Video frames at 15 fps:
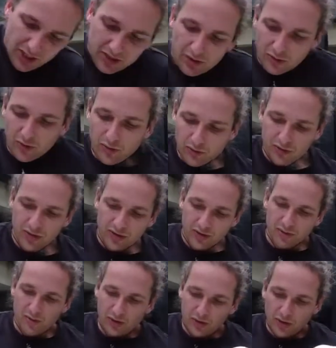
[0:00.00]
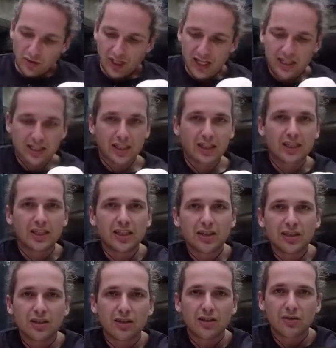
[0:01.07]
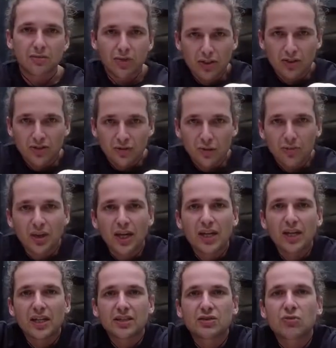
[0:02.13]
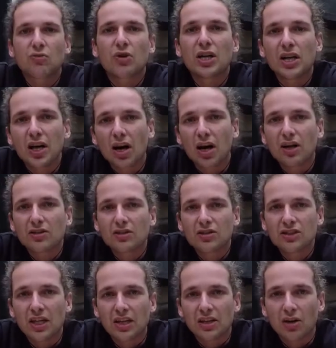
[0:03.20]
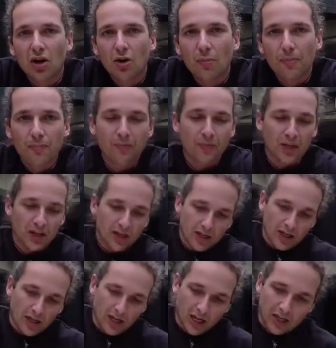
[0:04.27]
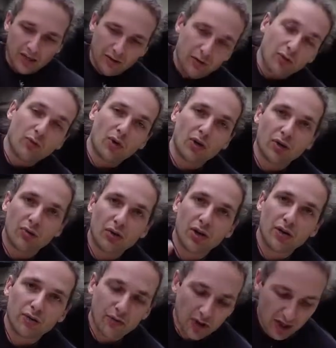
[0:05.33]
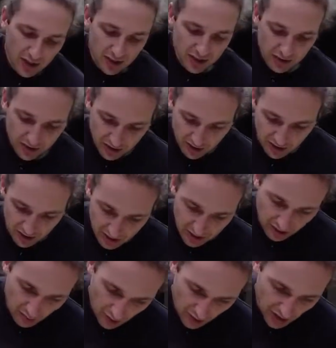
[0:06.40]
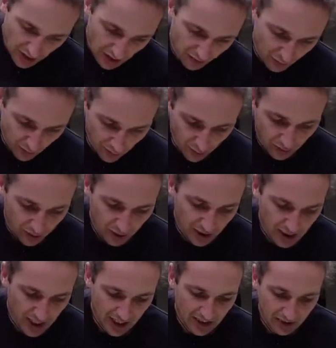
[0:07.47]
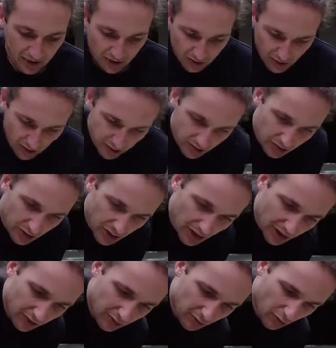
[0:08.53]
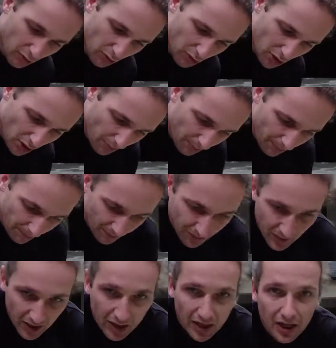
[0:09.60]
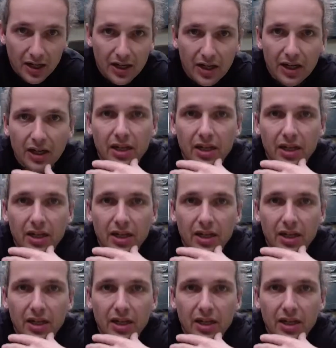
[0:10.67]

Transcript: to put your legs like this? Because from here it's really hard to stand up. And if you want to run fast, you want to have your leg on the ground so you can roll up, and then you